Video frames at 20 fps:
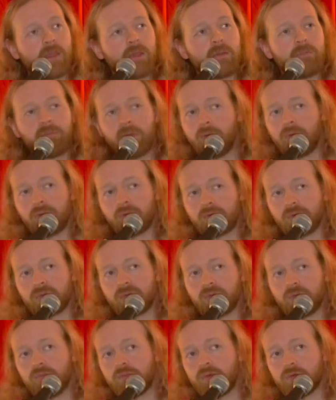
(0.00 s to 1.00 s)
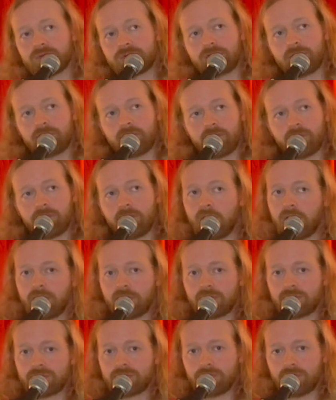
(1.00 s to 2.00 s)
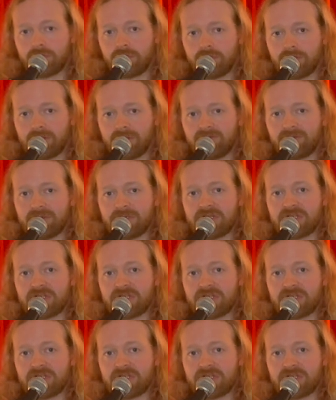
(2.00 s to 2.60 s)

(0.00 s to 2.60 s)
but we'll go through most of them, and I'll show you the different